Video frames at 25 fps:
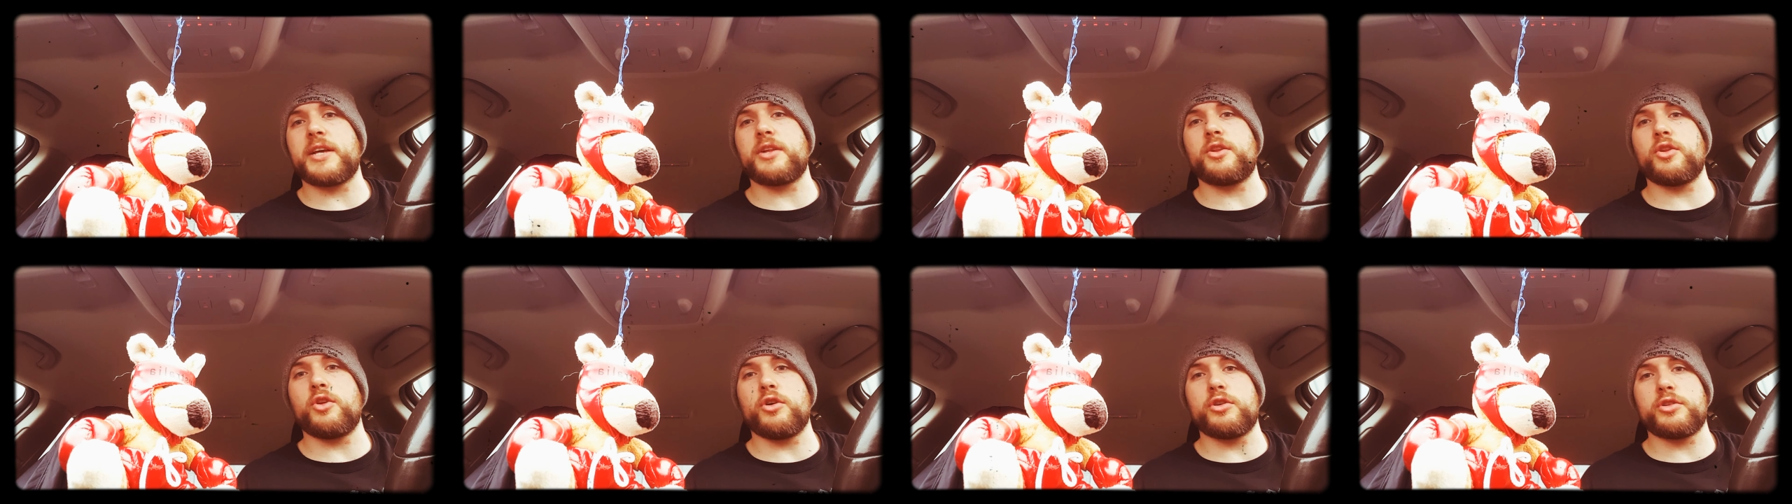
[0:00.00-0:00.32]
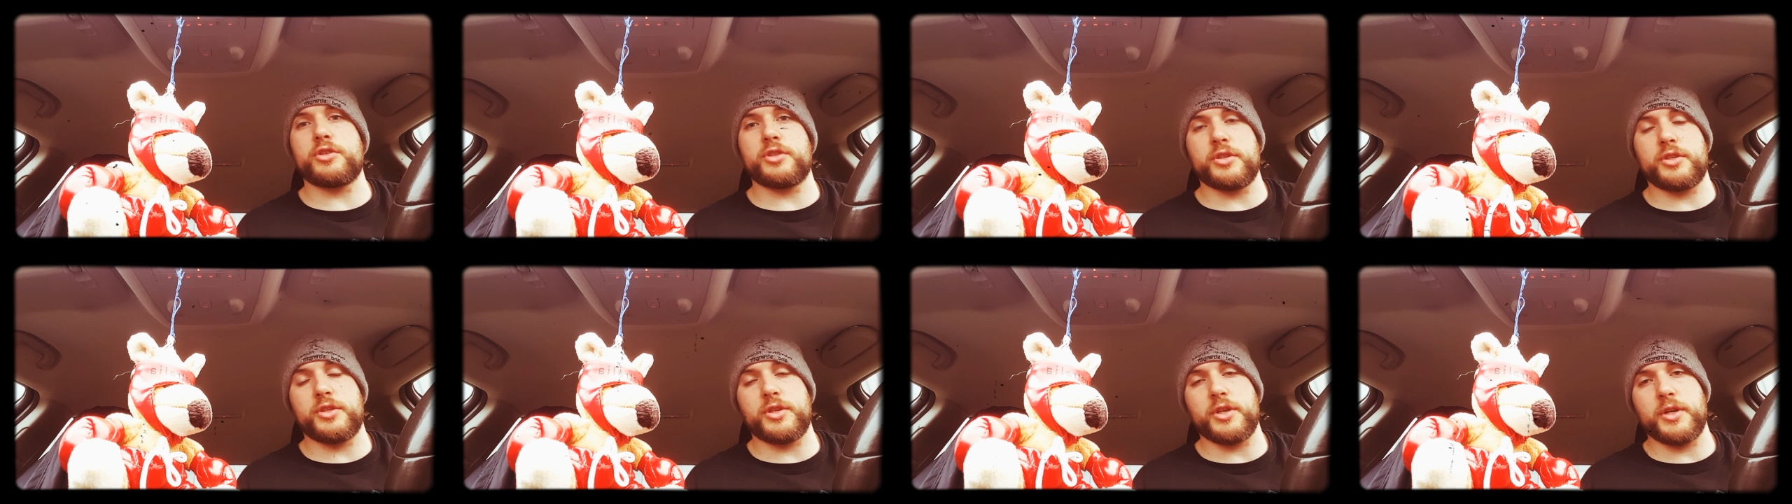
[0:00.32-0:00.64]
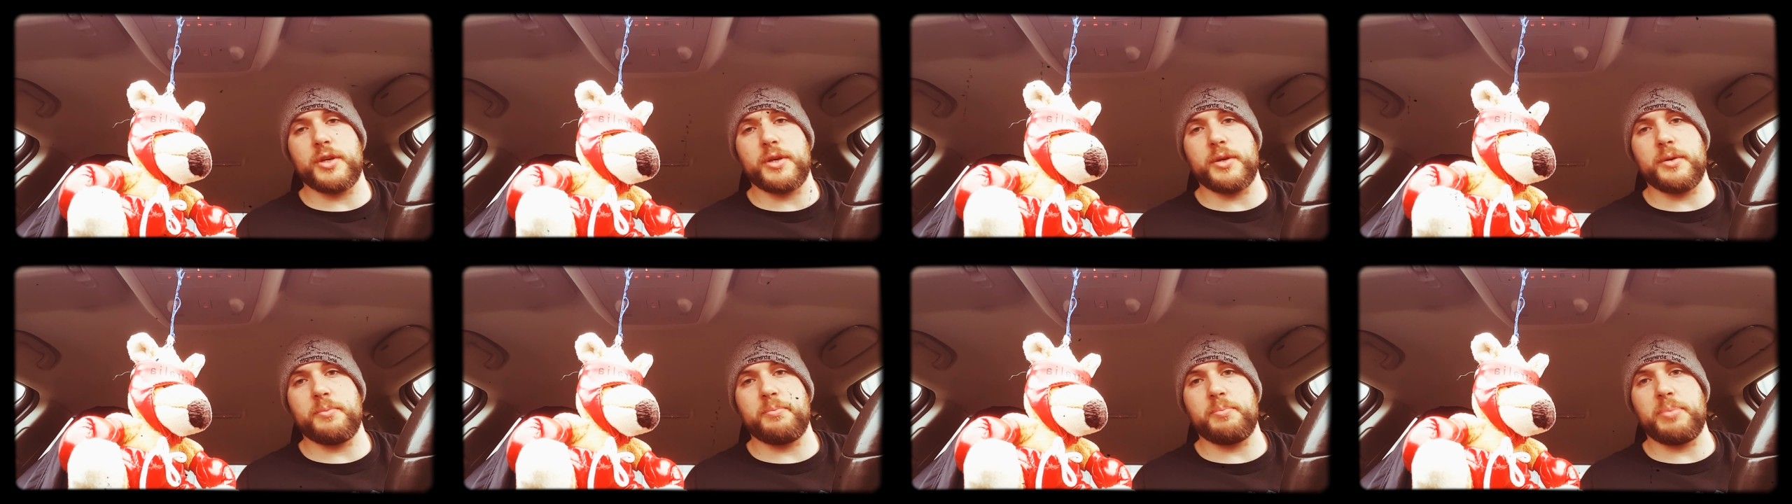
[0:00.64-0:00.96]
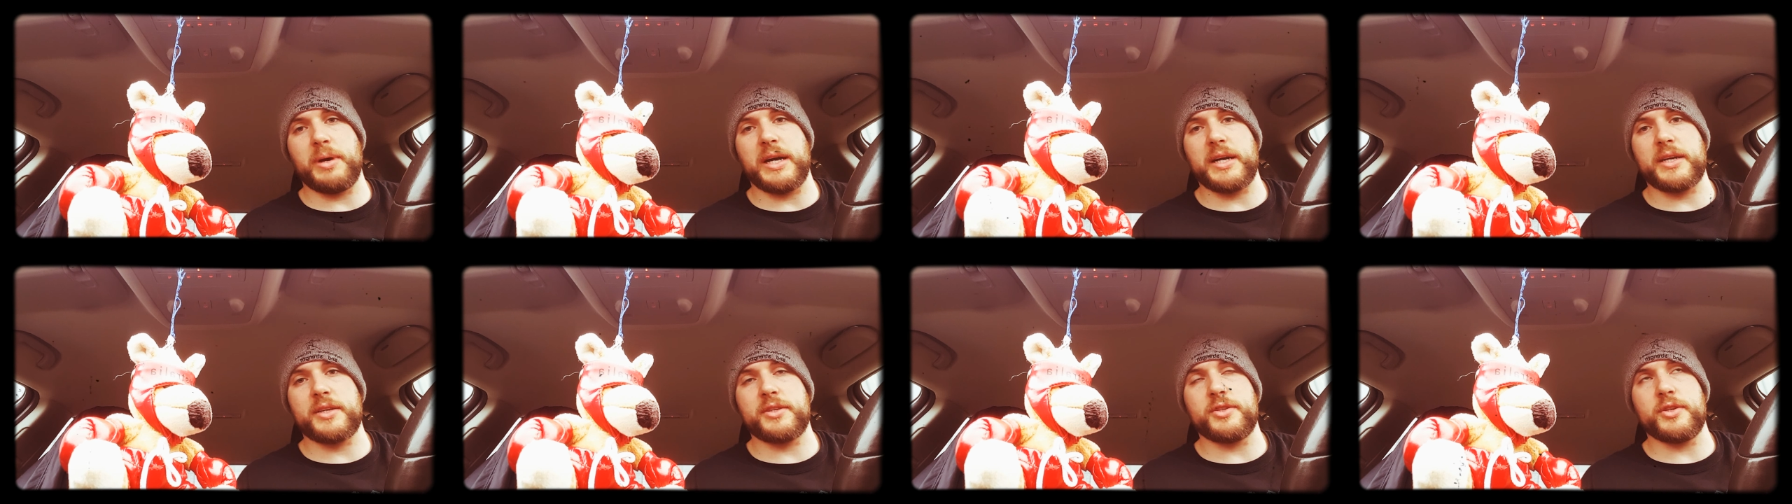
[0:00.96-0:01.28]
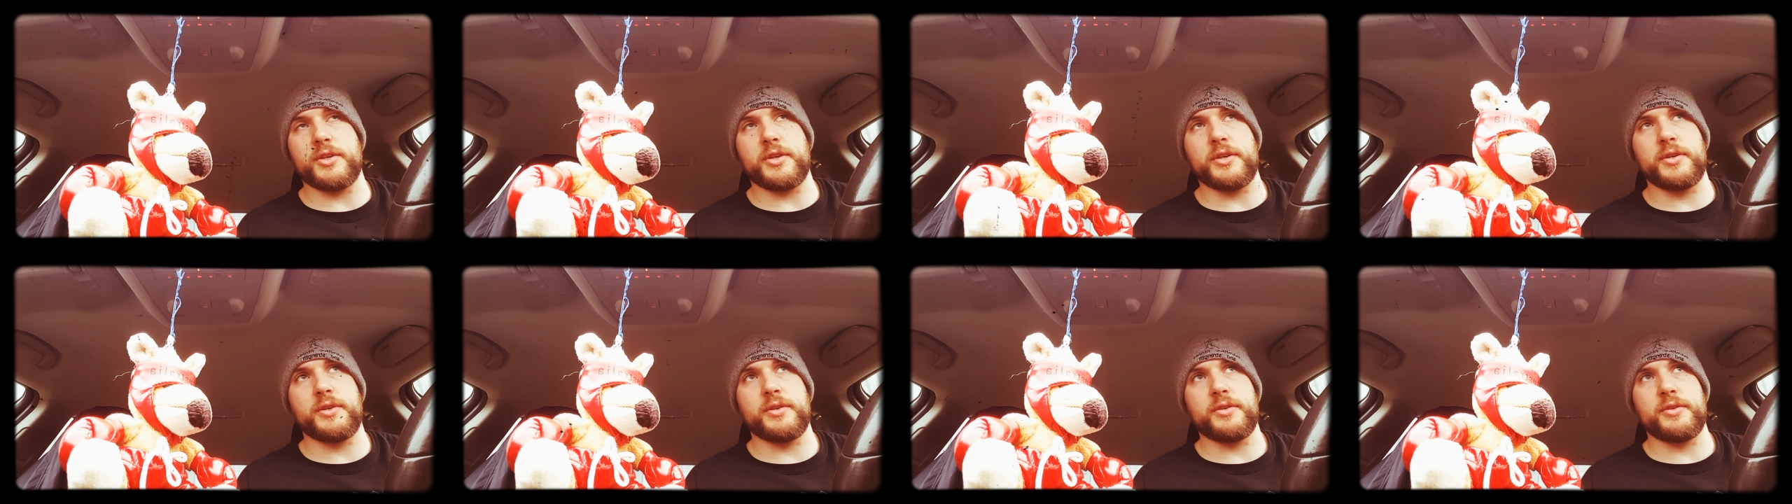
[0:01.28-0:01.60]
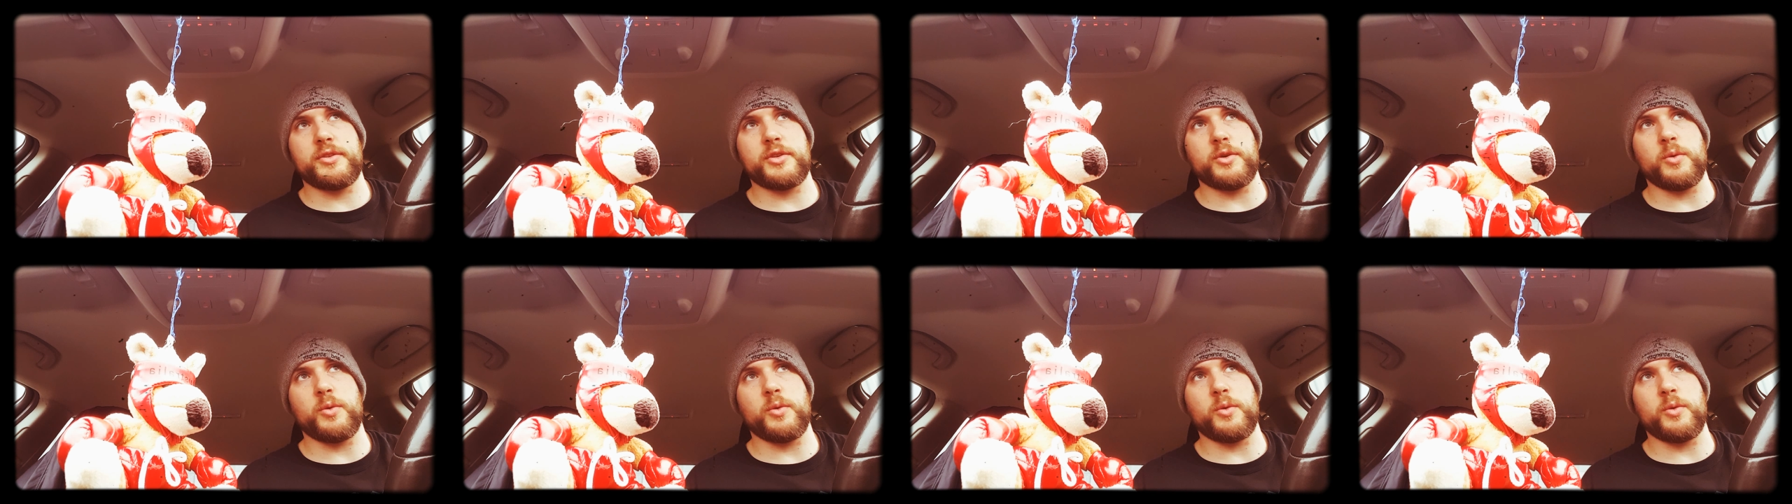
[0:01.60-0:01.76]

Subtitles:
closer to back to